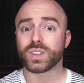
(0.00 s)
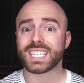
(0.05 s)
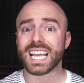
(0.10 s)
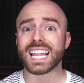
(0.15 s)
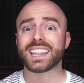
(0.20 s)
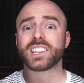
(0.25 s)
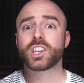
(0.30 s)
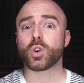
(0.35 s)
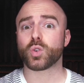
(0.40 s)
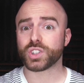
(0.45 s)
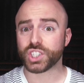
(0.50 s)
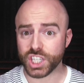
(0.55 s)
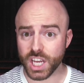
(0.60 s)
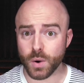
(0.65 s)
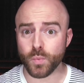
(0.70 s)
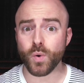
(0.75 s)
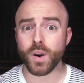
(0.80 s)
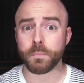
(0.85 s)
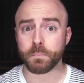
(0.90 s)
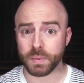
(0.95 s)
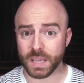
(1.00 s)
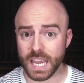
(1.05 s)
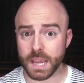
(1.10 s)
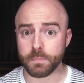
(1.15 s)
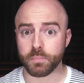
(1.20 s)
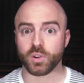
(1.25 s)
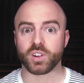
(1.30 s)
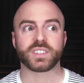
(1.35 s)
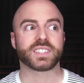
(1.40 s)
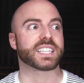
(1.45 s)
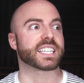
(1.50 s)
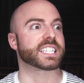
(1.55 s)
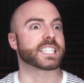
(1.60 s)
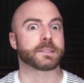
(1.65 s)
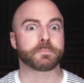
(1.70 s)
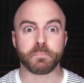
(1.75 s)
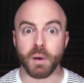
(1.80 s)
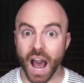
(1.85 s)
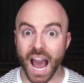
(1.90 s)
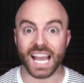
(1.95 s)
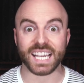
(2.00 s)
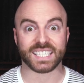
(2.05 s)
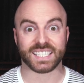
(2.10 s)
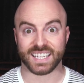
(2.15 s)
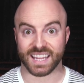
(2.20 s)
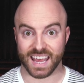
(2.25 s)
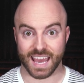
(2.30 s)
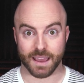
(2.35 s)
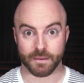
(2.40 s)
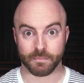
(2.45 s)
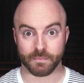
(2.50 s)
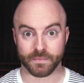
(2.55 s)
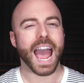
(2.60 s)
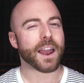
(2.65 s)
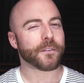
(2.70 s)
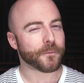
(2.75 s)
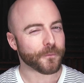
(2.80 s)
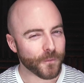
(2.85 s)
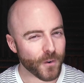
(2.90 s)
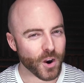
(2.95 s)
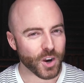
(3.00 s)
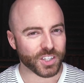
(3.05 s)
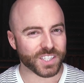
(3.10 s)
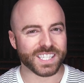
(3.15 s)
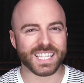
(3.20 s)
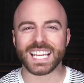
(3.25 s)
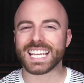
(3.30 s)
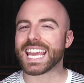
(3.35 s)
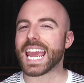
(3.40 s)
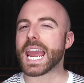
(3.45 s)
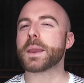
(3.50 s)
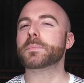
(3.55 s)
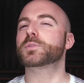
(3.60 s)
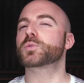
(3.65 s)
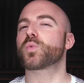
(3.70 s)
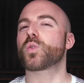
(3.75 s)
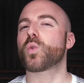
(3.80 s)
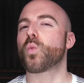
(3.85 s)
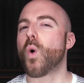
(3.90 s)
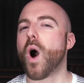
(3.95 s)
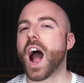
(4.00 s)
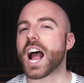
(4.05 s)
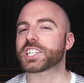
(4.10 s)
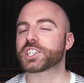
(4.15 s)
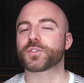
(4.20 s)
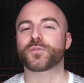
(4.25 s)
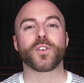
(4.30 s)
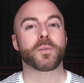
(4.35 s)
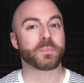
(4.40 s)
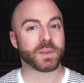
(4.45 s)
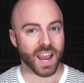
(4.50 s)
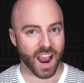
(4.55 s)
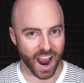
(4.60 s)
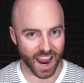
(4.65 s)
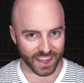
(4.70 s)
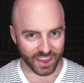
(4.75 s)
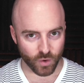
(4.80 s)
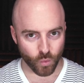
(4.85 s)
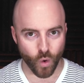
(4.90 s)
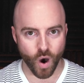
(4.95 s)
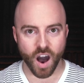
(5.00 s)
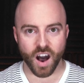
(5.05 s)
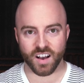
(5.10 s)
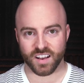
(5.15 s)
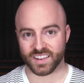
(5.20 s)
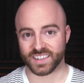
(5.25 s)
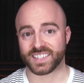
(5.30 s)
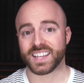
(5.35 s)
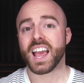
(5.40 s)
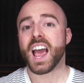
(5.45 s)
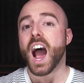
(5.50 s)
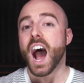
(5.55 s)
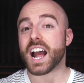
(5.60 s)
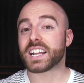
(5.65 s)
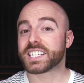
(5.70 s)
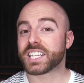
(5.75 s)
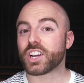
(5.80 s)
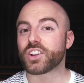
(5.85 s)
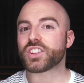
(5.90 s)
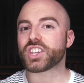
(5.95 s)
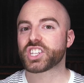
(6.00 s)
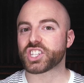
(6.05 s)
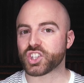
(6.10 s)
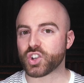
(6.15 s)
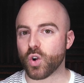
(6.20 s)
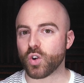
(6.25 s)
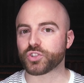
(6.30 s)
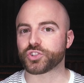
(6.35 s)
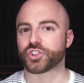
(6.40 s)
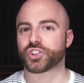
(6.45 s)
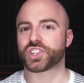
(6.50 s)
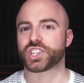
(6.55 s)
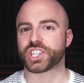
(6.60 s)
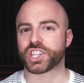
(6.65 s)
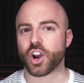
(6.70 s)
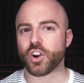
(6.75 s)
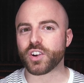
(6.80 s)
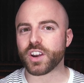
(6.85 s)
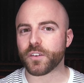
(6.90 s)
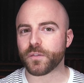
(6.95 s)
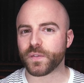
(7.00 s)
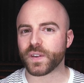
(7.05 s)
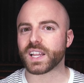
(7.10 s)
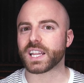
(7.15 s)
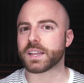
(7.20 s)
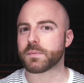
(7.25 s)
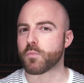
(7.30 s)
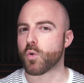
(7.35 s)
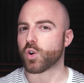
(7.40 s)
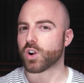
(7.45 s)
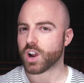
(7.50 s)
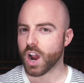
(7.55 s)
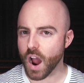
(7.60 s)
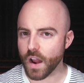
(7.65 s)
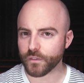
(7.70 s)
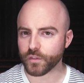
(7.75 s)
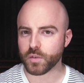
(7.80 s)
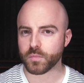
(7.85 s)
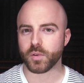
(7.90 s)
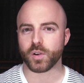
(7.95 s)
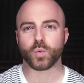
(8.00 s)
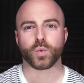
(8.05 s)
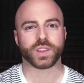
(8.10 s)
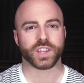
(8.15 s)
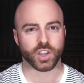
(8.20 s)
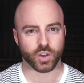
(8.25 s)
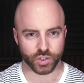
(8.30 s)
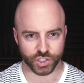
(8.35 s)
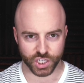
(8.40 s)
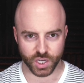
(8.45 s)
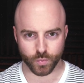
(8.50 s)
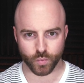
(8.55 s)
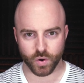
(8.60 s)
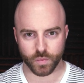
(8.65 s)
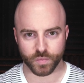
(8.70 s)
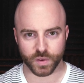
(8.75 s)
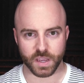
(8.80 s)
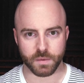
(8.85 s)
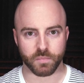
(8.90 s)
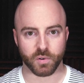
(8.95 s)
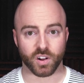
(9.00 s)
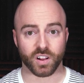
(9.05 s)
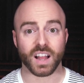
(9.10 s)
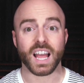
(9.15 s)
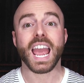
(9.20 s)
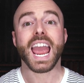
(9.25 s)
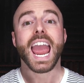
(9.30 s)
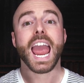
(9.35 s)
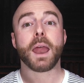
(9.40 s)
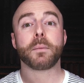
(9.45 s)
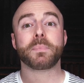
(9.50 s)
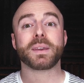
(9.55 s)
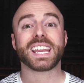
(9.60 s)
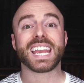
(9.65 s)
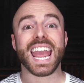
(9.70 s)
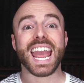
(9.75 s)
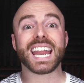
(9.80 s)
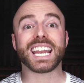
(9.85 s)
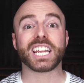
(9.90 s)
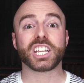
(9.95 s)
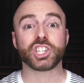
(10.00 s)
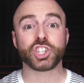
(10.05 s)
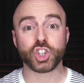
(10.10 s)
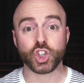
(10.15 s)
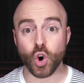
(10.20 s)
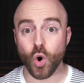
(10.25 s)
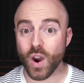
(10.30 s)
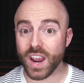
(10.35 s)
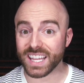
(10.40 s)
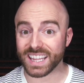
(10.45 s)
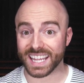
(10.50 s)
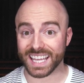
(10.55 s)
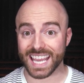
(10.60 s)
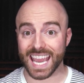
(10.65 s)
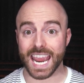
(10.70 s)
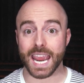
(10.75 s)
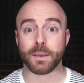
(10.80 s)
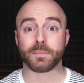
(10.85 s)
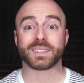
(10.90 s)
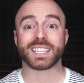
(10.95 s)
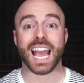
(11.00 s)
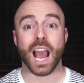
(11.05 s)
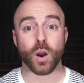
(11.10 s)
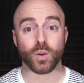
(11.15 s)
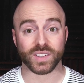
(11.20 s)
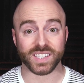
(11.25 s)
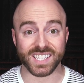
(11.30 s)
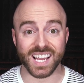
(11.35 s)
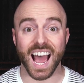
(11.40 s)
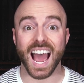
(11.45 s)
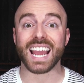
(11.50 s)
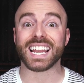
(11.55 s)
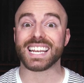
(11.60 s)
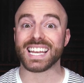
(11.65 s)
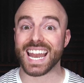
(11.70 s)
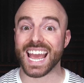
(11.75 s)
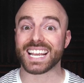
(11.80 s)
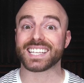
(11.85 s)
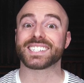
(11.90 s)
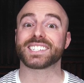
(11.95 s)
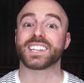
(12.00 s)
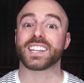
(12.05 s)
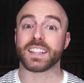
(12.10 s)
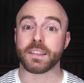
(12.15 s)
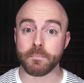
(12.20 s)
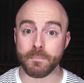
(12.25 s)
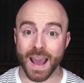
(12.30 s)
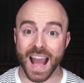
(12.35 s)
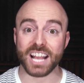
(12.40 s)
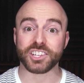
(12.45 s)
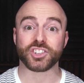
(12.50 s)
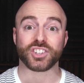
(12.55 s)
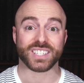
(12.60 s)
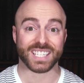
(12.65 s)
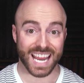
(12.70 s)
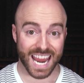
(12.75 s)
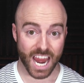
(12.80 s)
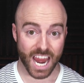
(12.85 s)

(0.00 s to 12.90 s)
was that the Ojibwe people despised them. At first, the games were watched from behind the wall. walls, until the soldiers started feeling more comfortable with the Ojibwa people and began enjoying the games outside next to the match's